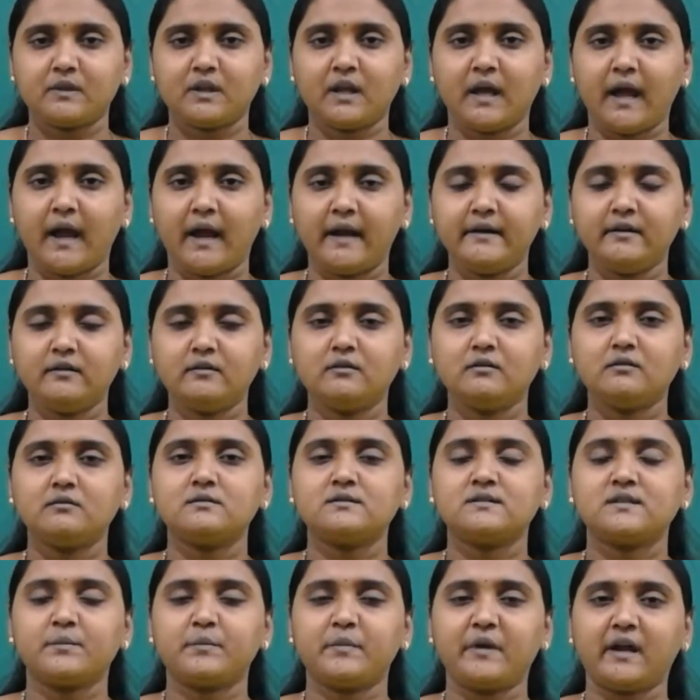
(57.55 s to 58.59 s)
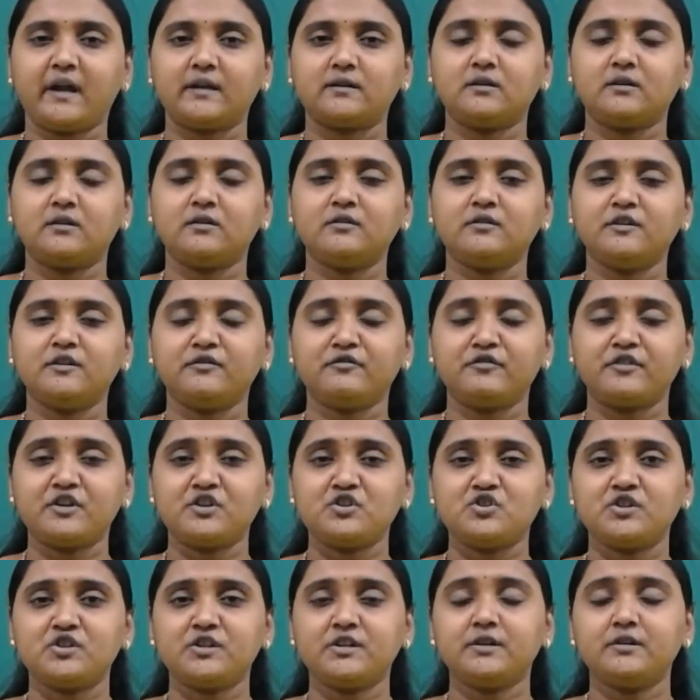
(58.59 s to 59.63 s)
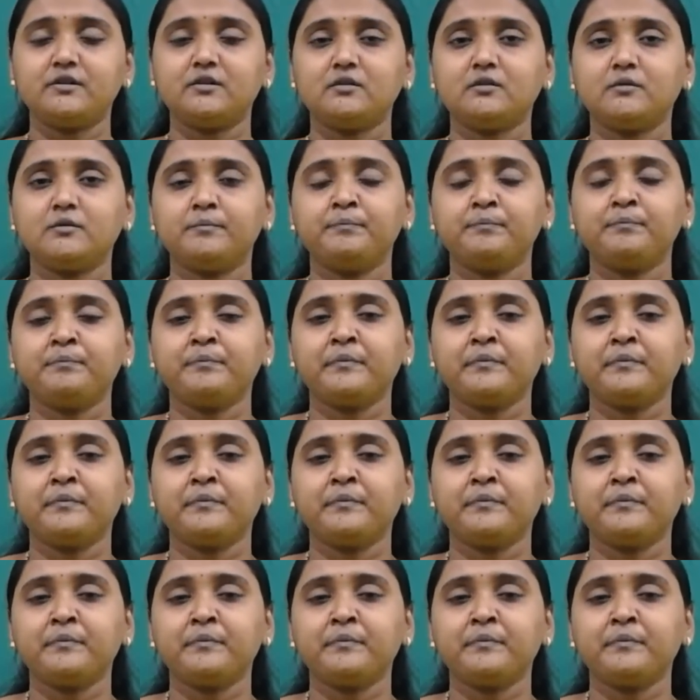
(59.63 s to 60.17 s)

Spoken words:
adder, subtractor, differentiator,